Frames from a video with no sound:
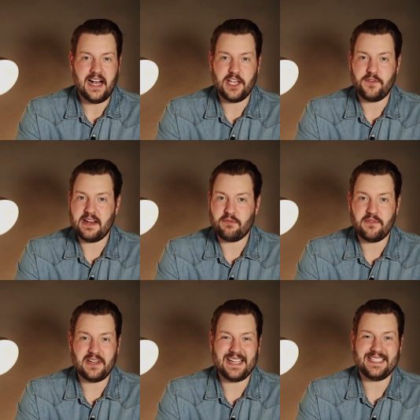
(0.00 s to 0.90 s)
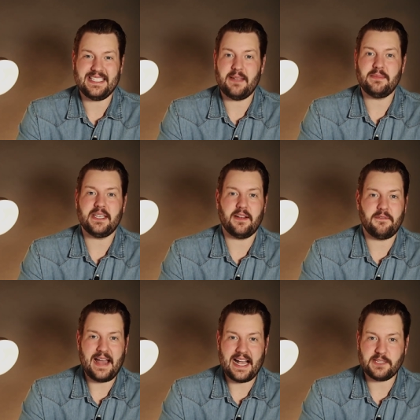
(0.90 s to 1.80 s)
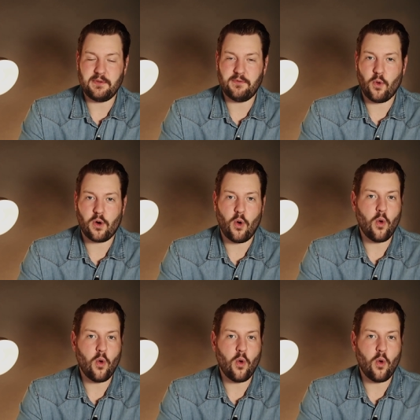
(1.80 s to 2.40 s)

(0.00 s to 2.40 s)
uh, you've never even attempted a fast before,